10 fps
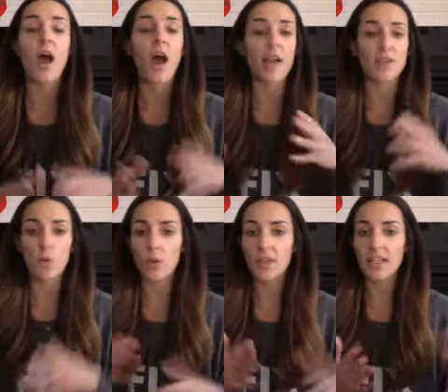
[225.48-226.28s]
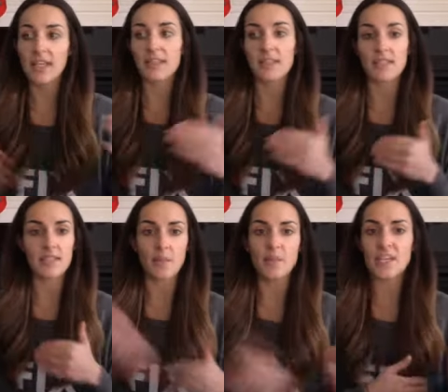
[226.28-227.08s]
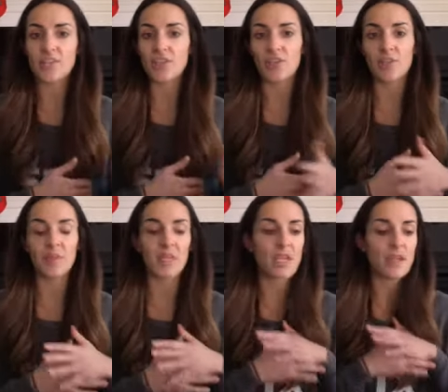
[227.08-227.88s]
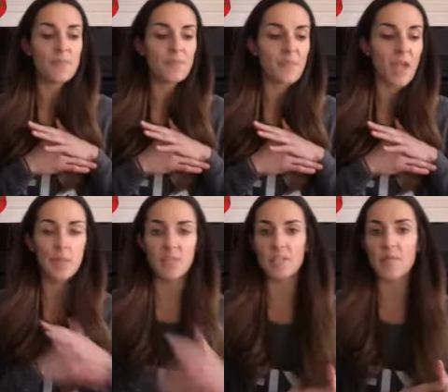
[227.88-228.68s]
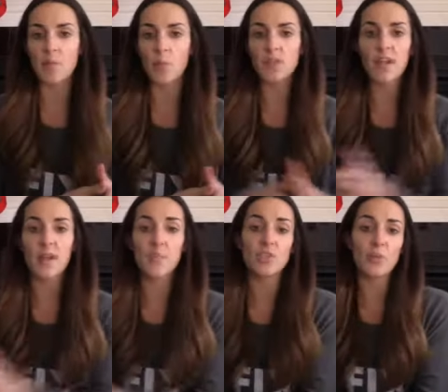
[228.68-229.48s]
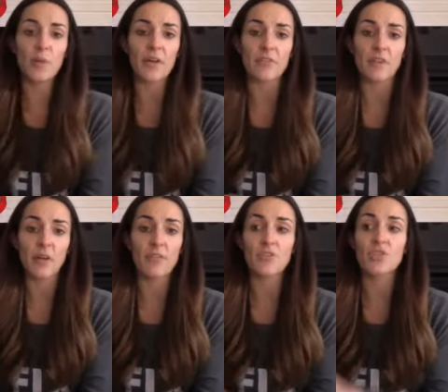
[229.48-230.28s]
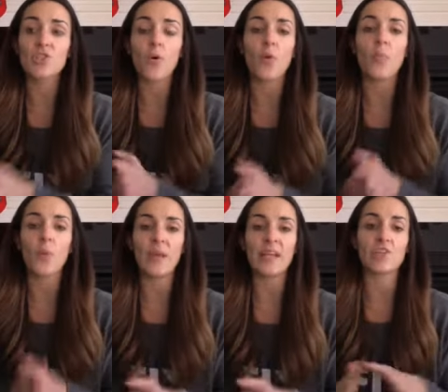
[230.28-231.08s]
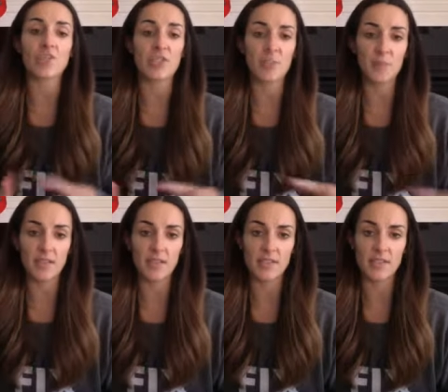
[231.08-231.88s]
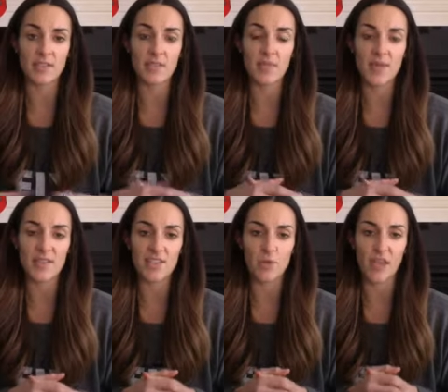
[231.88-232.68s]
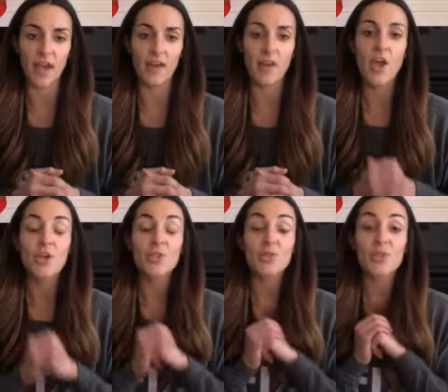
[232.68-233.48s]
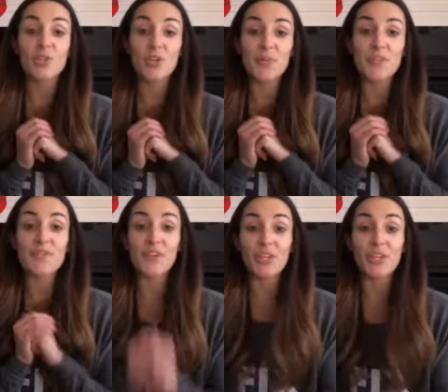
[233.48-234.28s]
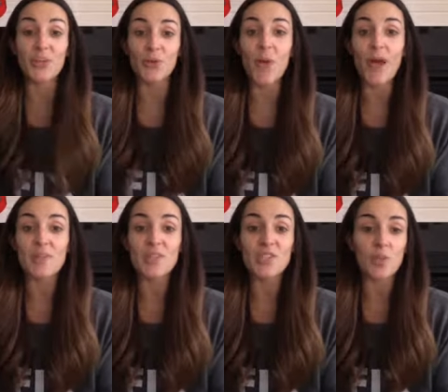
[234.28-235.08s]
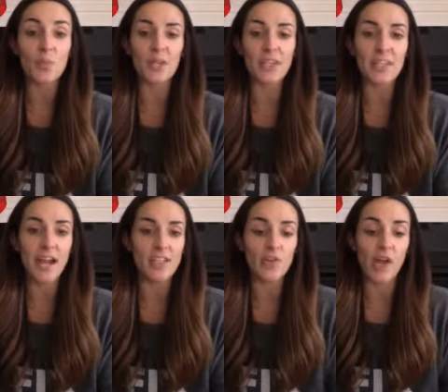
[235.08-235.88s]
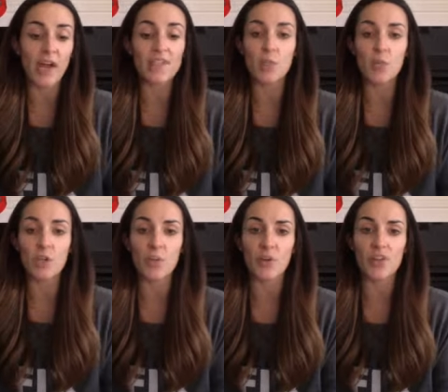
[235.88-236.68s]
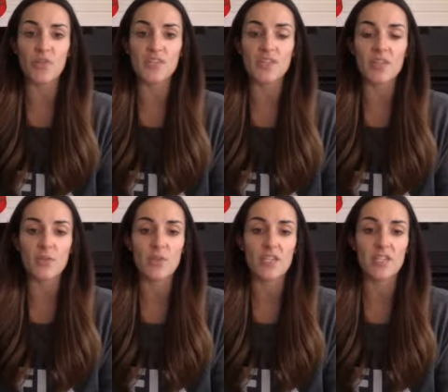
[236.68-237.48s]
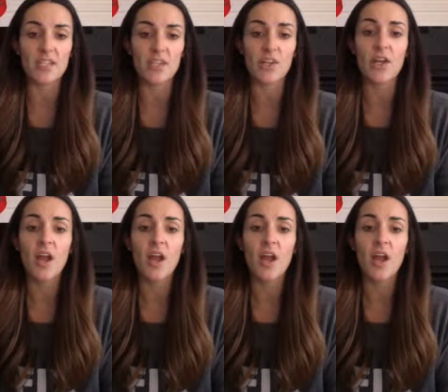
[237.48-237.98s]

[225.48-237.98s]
I totally get that some days you're going to be able to spend more time and do better than others. The whole point is just to be consistent the best you can. So this group is for you. I'm super excited, you guys, to work more closely with you this year.